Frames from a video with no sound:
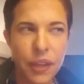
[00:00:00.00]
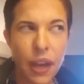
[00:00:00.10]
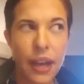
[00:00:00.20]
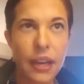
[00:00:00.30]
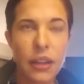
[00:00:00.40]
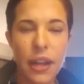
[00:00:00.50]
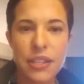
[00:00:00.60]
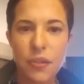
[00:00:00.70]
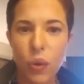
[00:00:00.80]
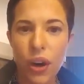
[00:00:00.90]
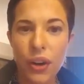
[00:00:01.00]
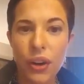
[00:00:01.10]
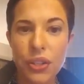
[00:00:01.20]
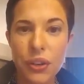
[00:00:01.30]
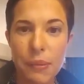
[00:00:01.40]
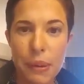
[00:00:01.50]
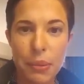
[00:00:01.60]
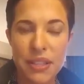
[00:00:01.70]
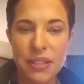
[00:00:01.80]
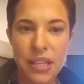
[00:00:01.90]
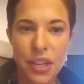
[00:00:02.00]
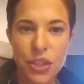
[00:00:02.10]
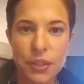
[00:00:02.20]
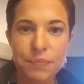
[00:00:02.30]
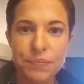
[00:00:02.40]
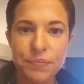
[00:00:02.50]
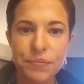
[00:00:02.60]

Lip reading: I had a glass of water during my presentation.